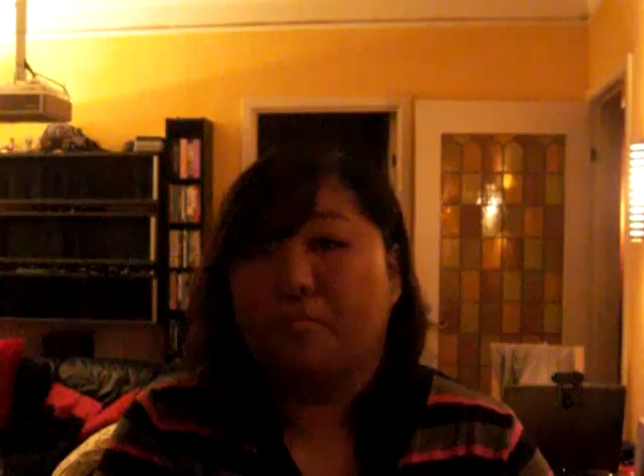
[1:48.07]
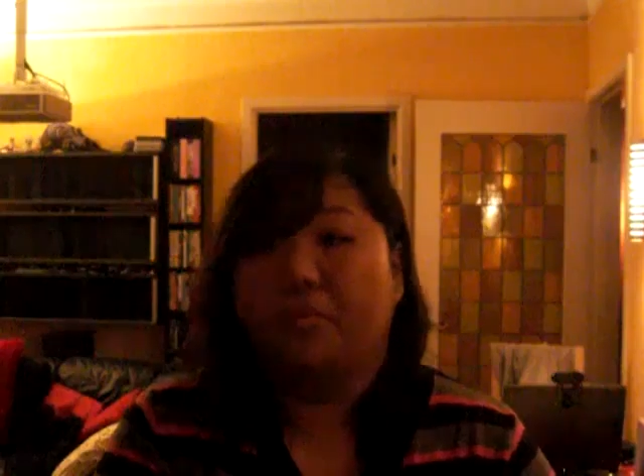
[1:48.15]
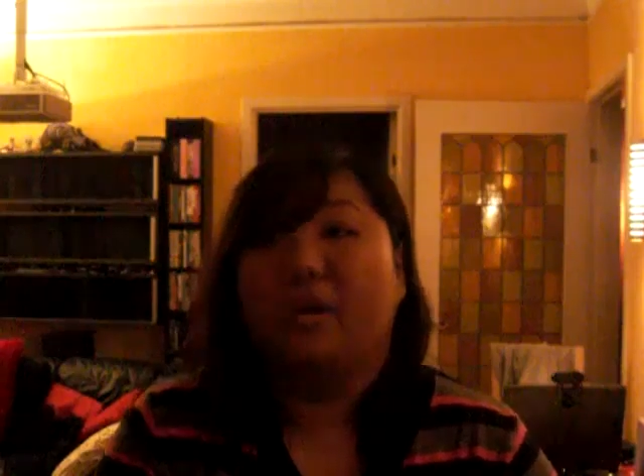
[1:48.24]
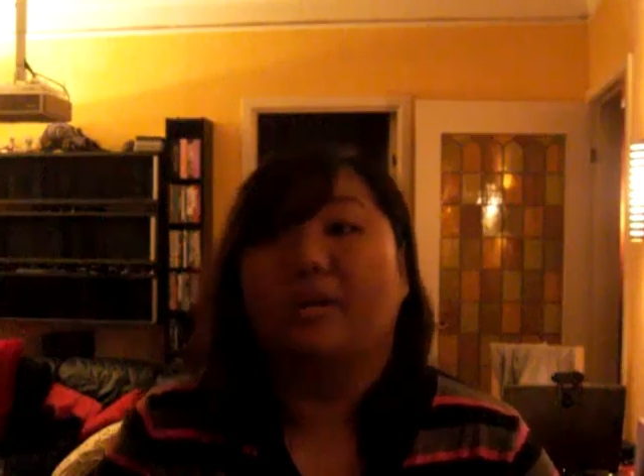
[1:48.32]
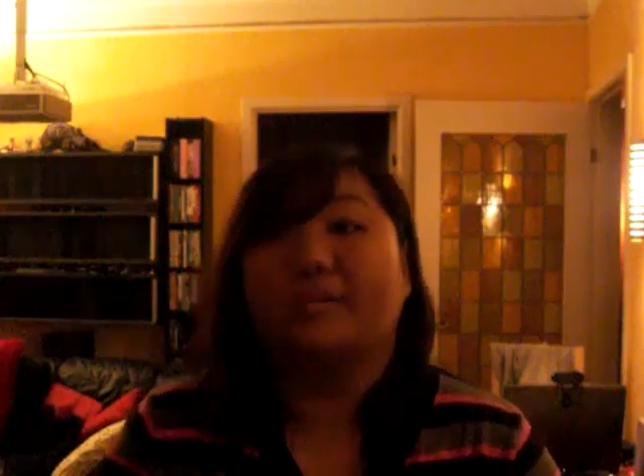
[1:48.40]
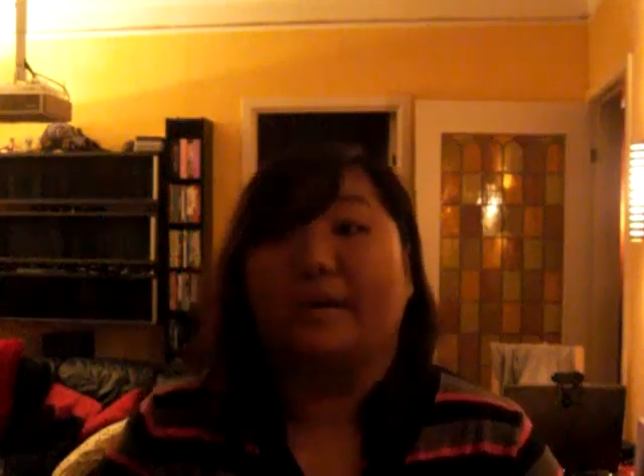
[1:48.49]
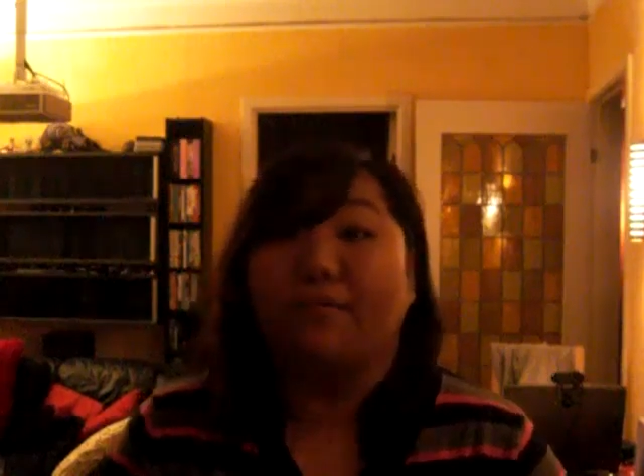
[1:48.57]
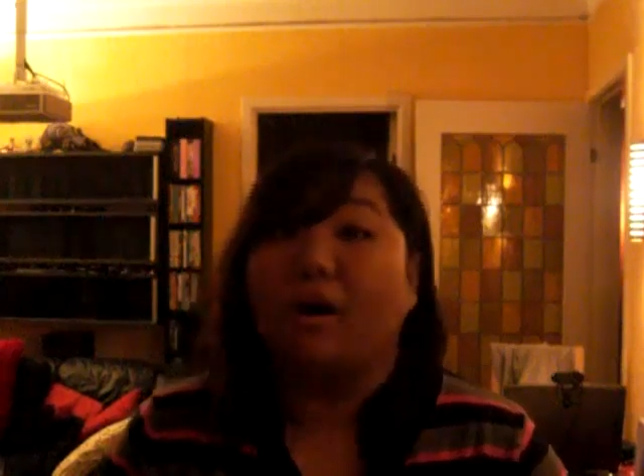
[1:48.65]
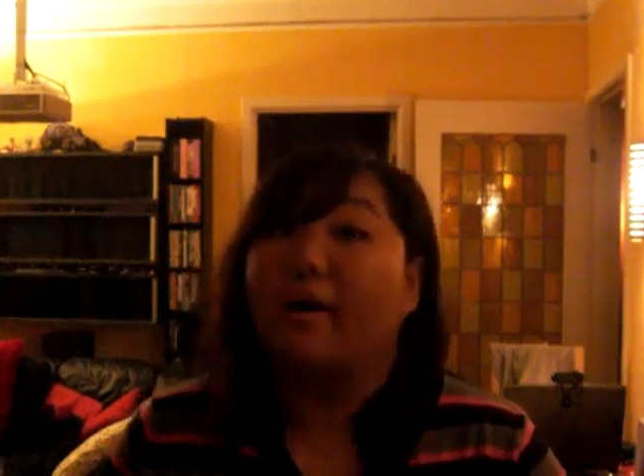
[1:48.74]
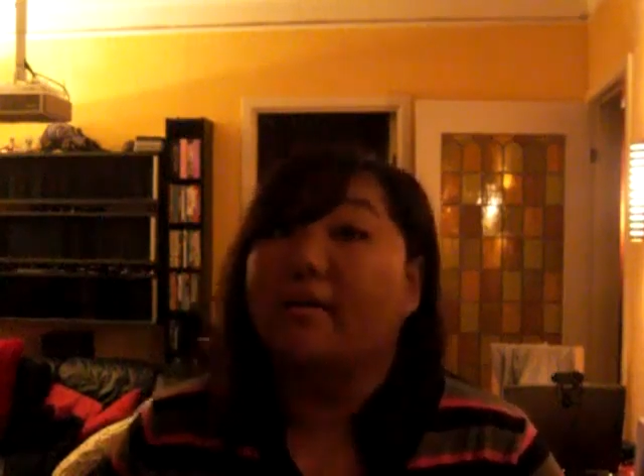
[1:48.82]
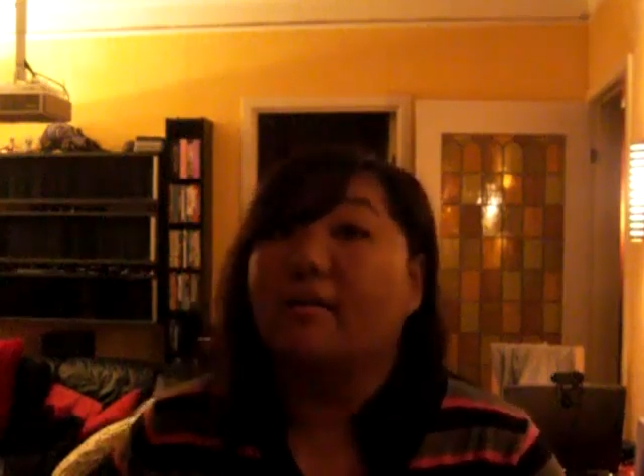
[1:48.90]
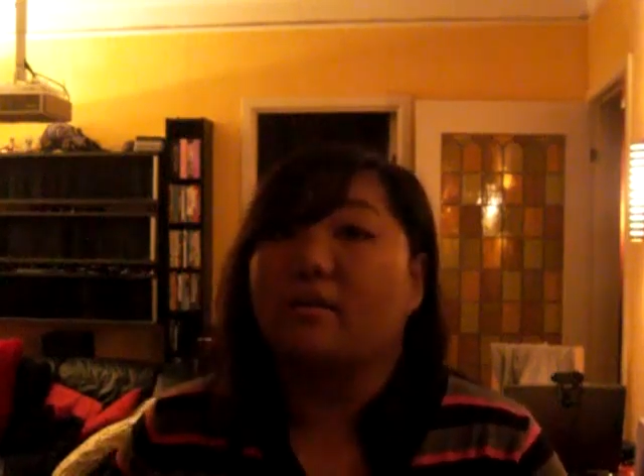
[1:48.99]
because I've
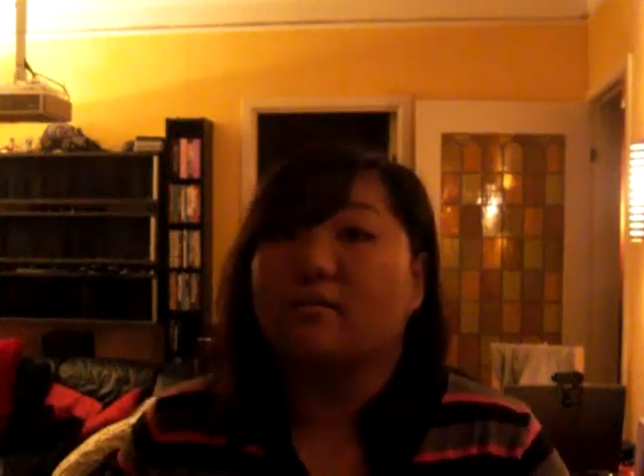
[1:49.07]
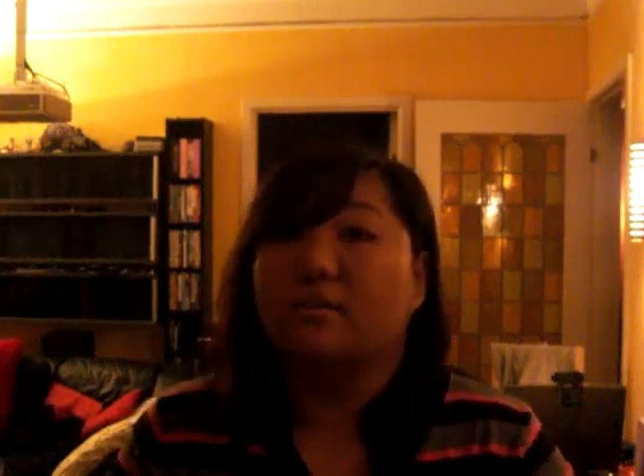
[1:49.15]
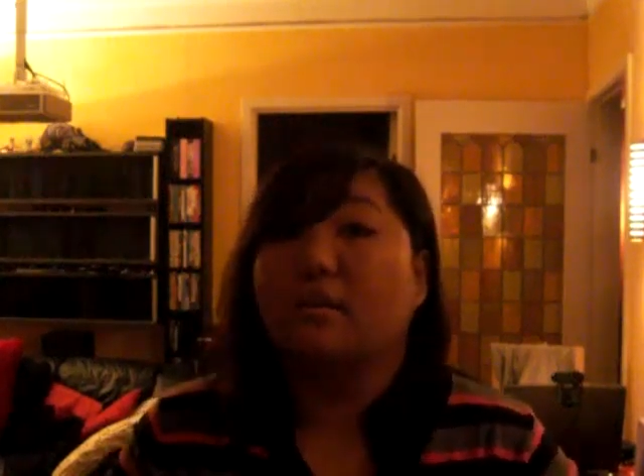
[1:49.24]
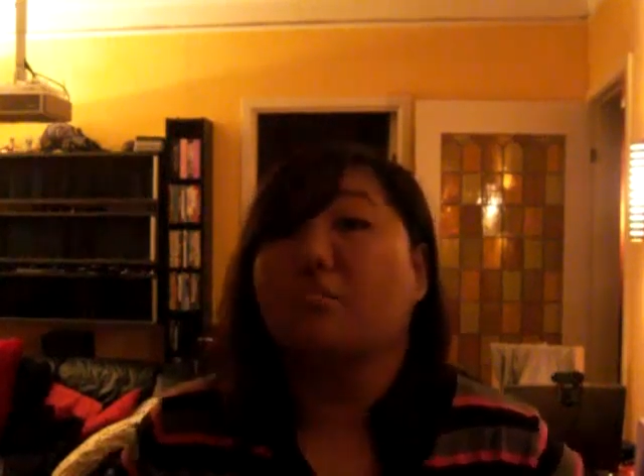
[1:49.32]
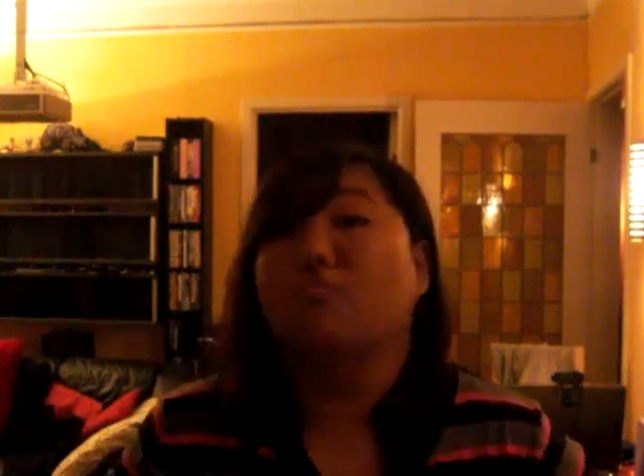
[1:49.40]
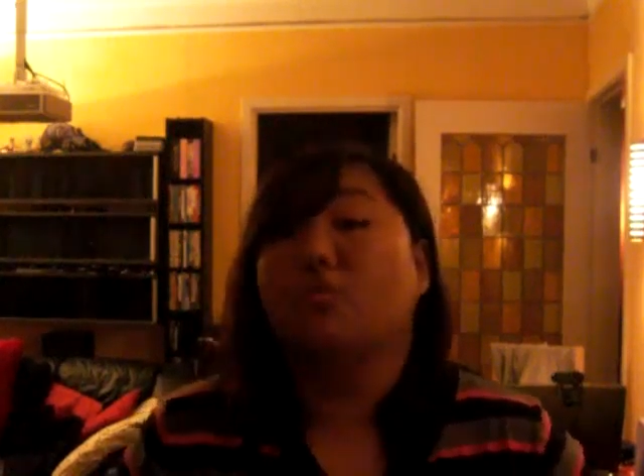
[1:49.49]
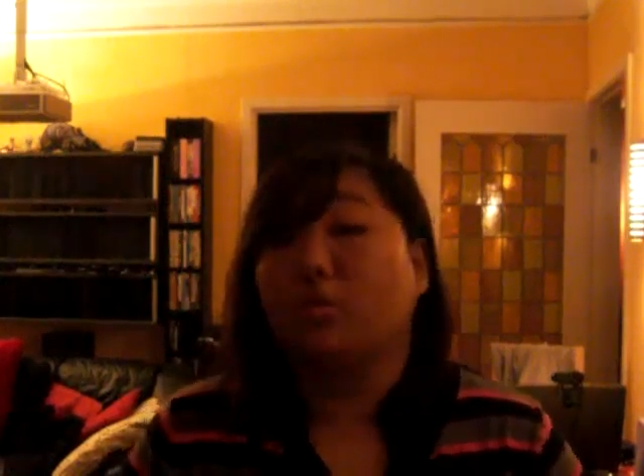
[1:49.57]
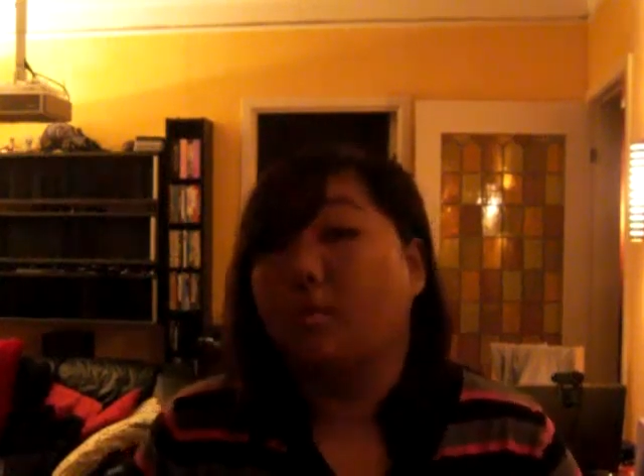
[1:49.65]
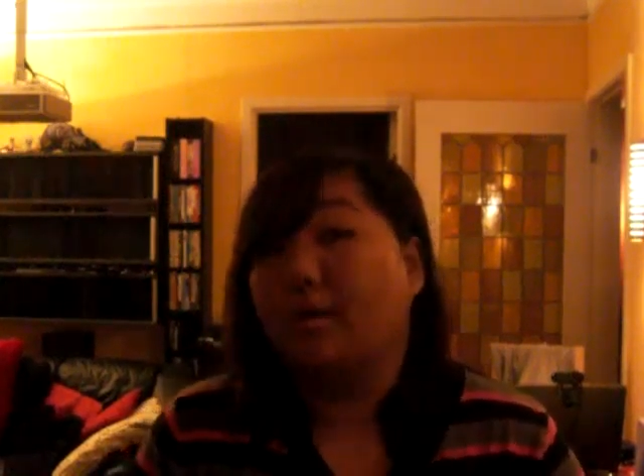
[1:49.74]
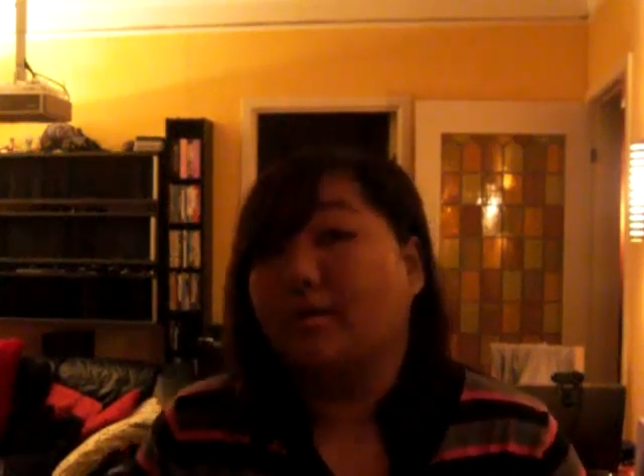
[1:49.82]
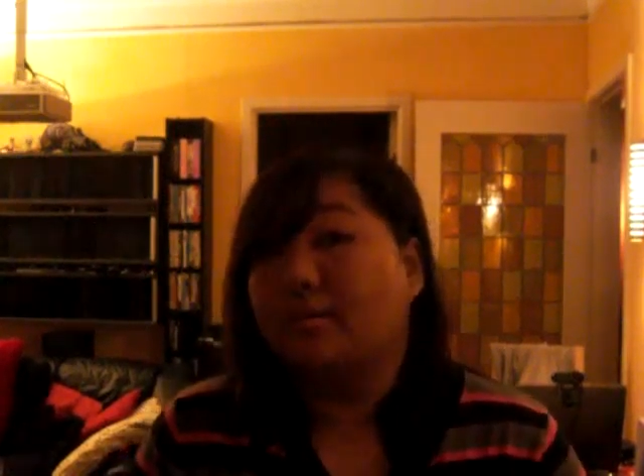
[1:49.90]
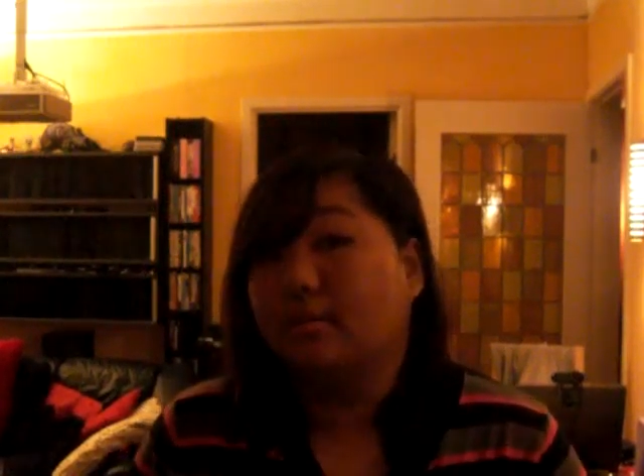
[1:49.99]
gotten some
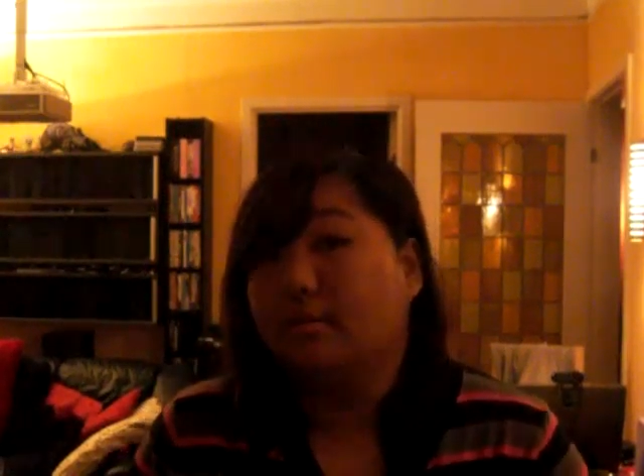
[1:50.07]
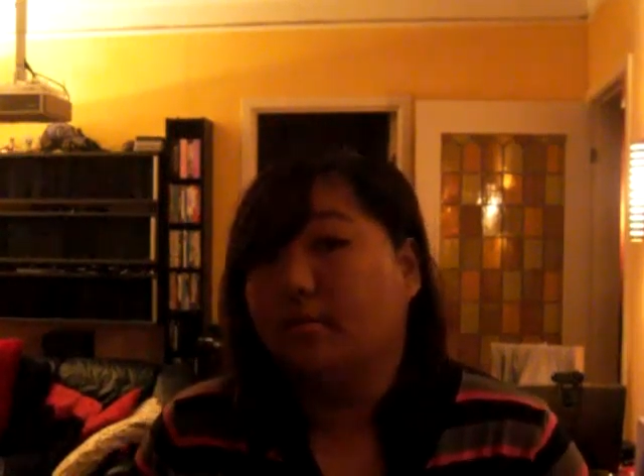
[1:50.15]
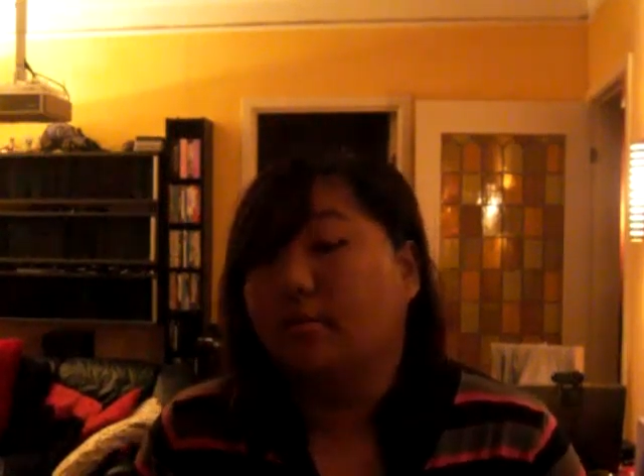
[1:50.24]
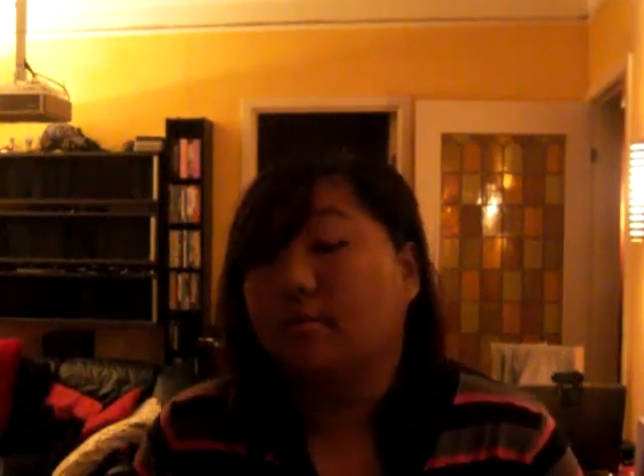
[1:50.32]
requests